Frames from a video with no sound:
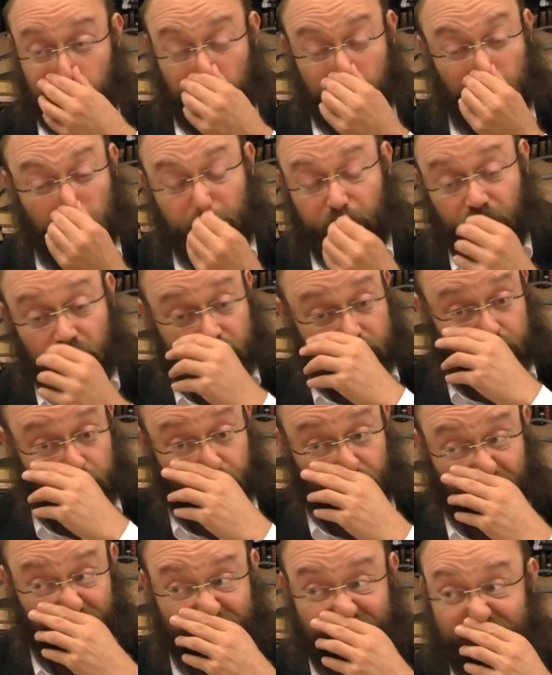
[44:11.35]
The first
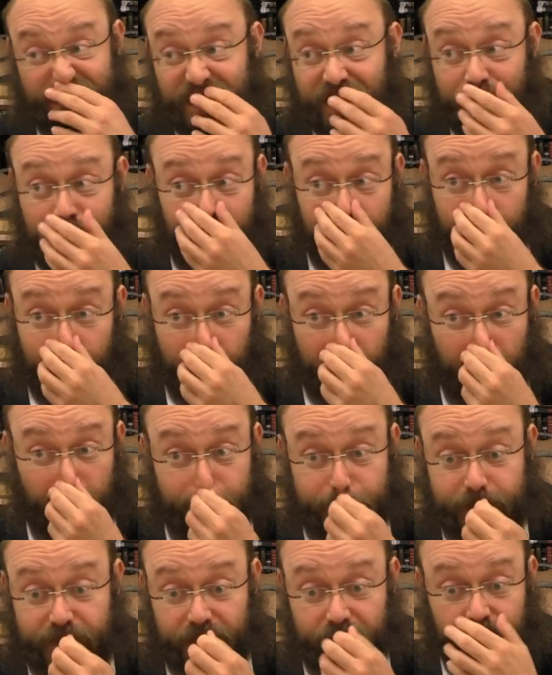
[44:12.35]
opinion
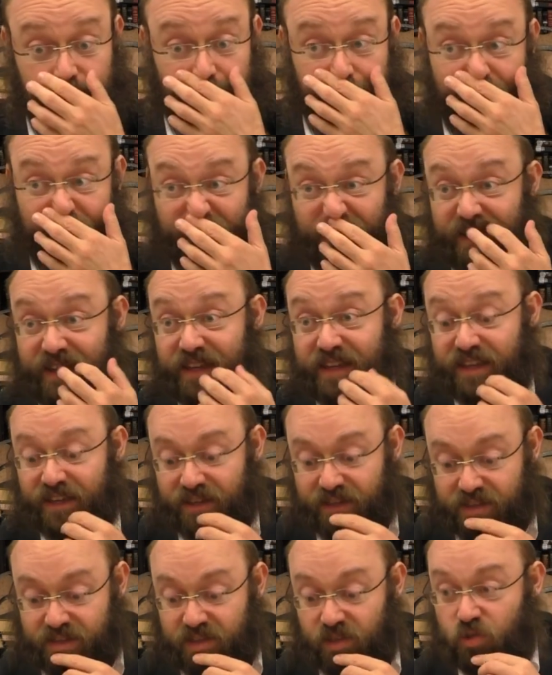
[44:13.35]
says the ikir
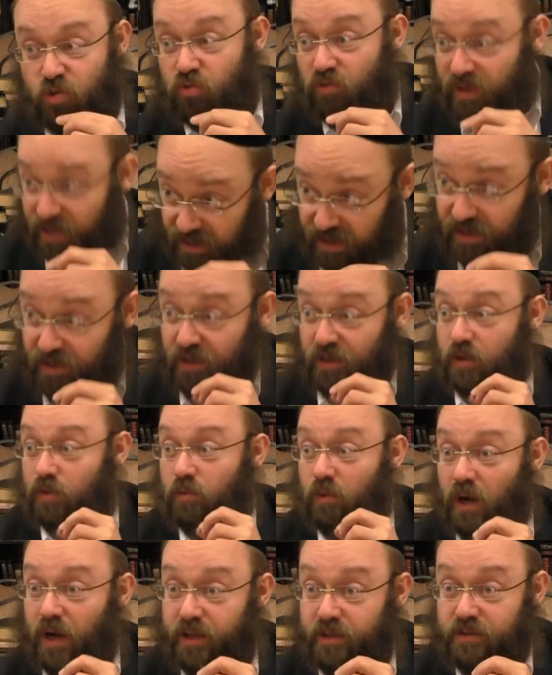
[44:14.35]
is the drinking of the
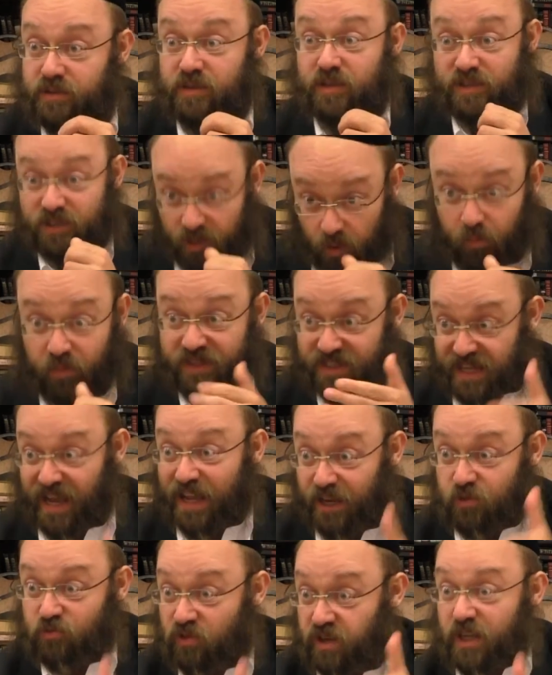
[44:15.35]
wine. So someone's got
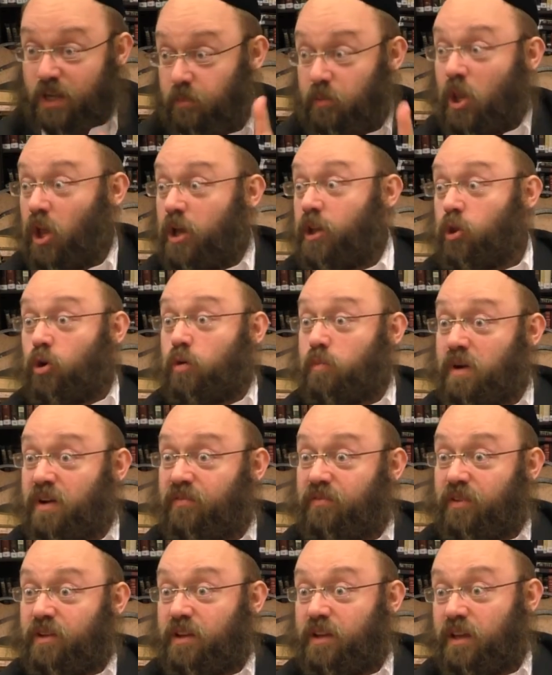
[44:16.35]
to drink. Amalai lugmav
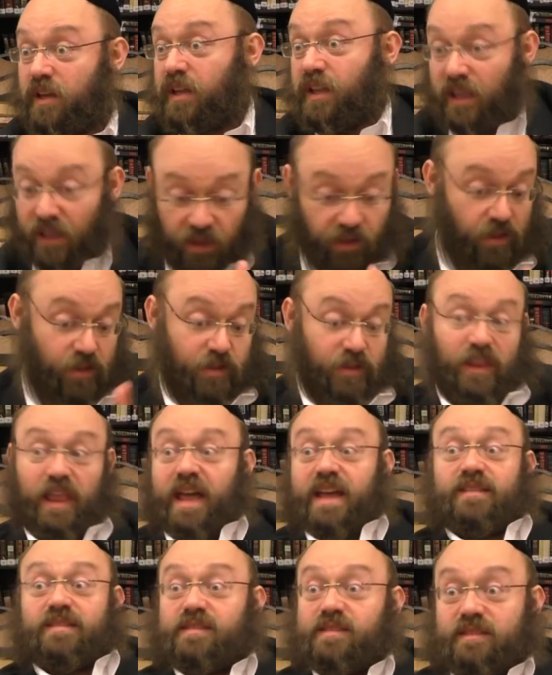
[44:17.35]
it
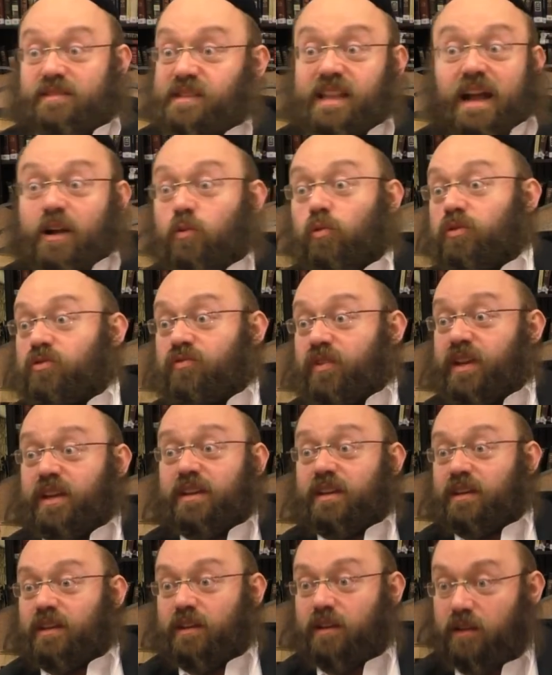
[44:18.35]
lasts. It's not called
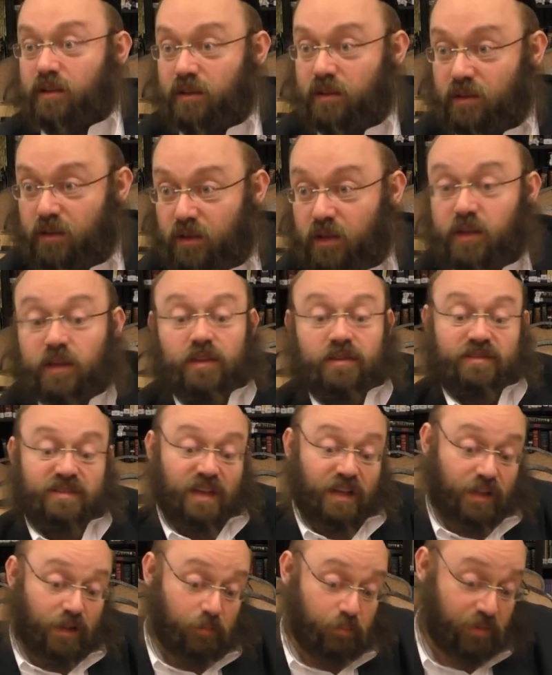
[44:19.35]
drinking.
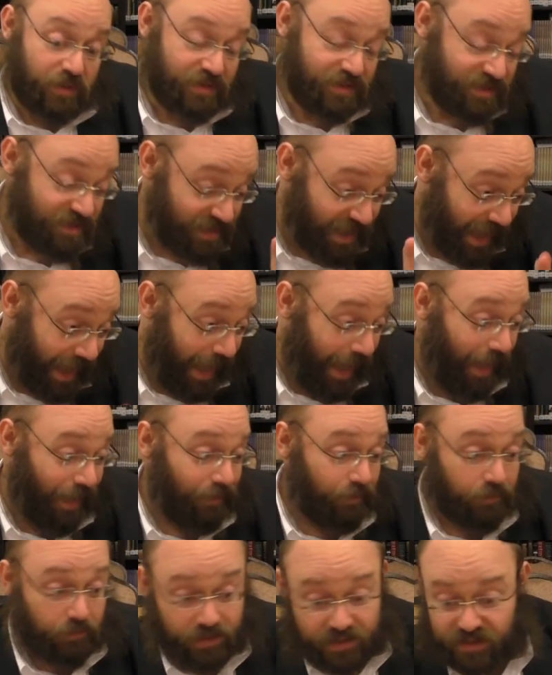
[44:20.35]
Second opinion says,
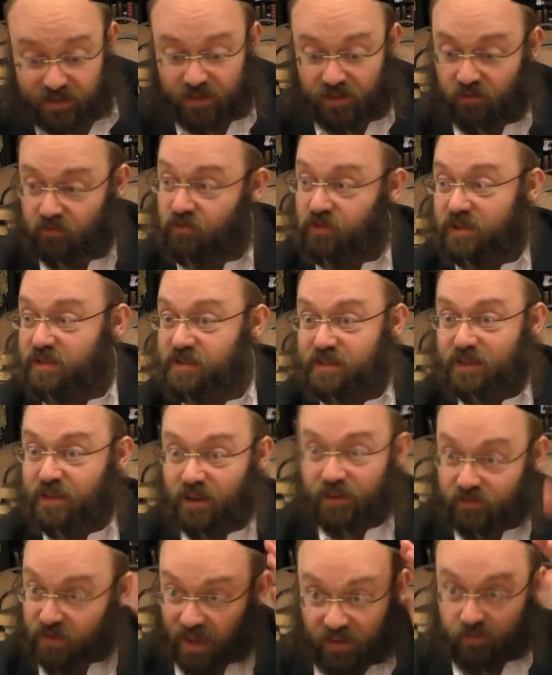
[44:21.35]
ah, what's the difference?
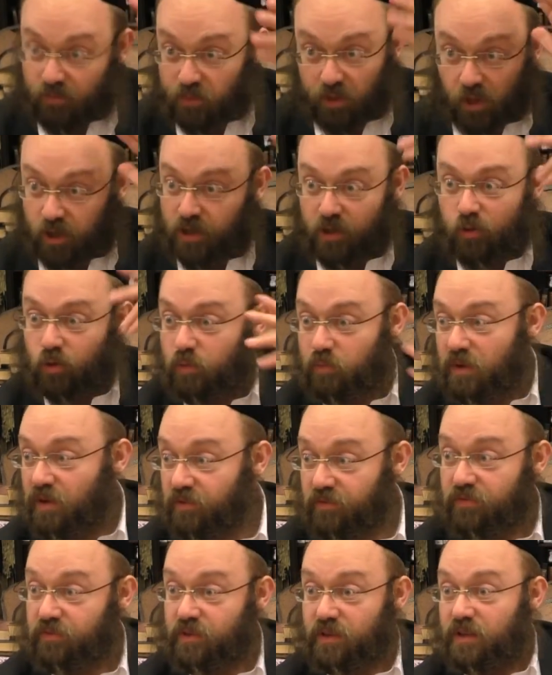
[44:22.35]
Eh,
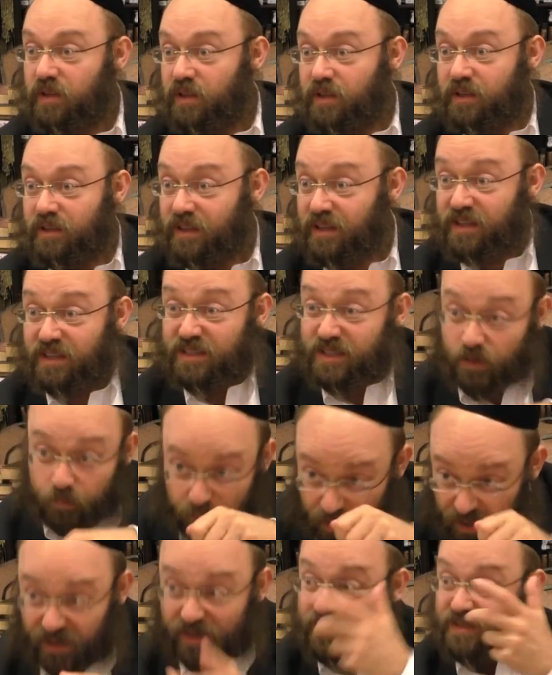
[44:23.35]
because the
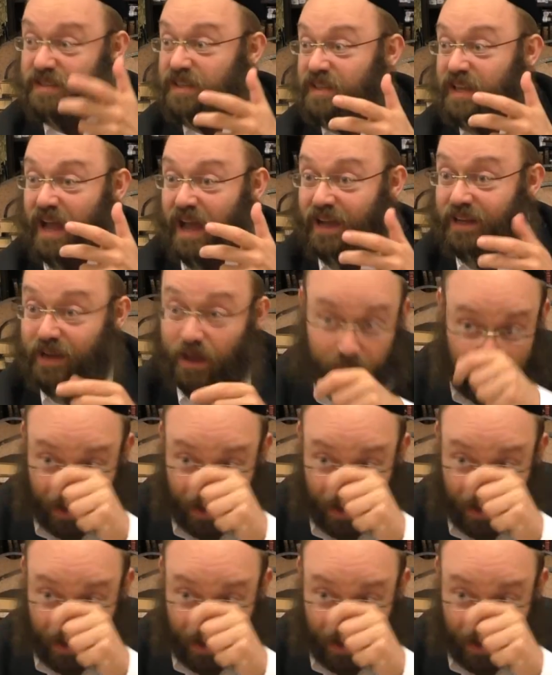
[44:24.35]
bichas yain, I'm